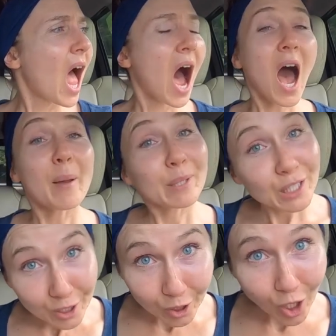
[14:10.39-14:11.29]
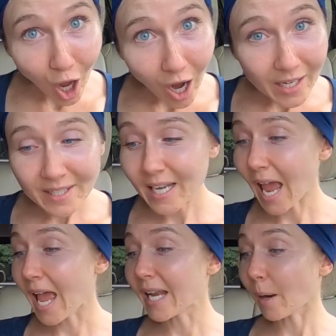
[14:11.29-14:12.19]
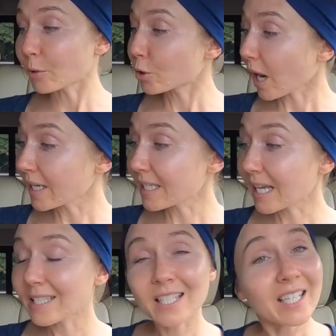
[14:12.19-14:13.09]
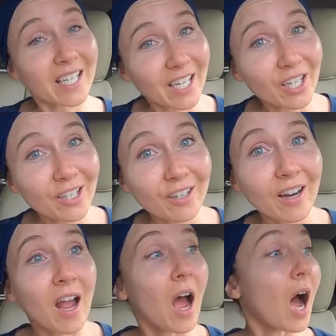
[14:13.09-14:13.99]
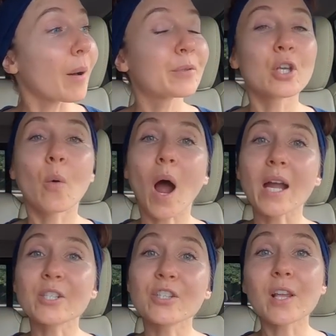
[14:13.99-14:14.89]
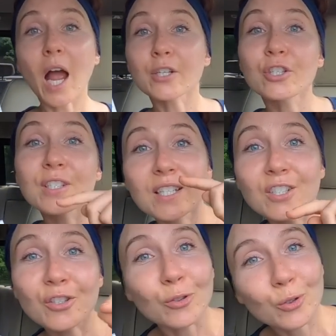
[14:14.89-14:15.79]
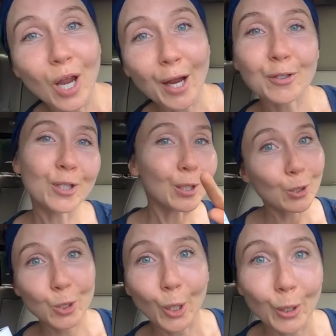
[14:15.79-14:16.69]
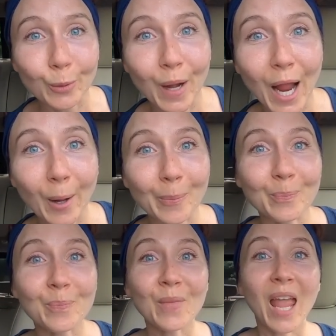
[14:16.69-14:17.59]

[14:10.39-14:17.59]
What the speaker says: I'm a little lost and I was trying to get to here. So I just need to turn around.